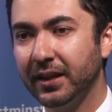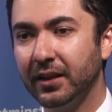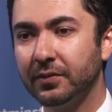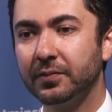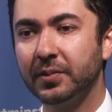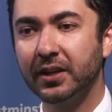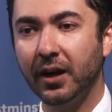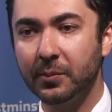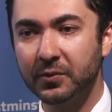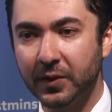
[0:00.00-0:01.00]
It
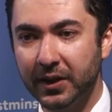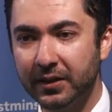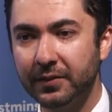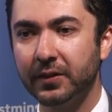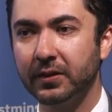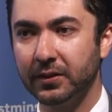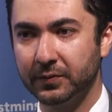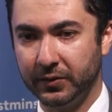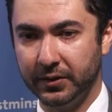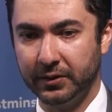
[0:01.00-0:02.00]
becomes very
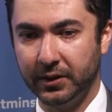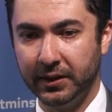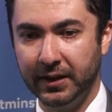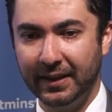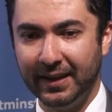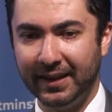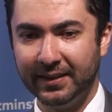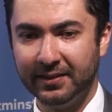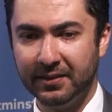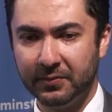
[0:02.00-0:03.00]
difficult for Iran. And
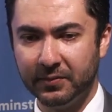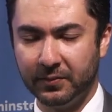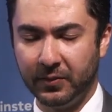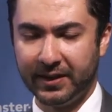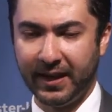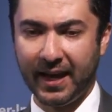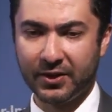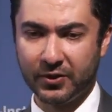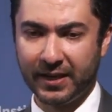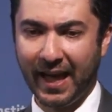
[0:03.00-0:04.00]
this is what
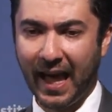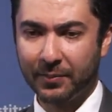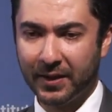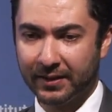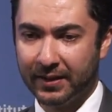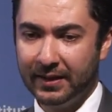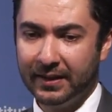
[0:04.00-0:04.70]
actually happened.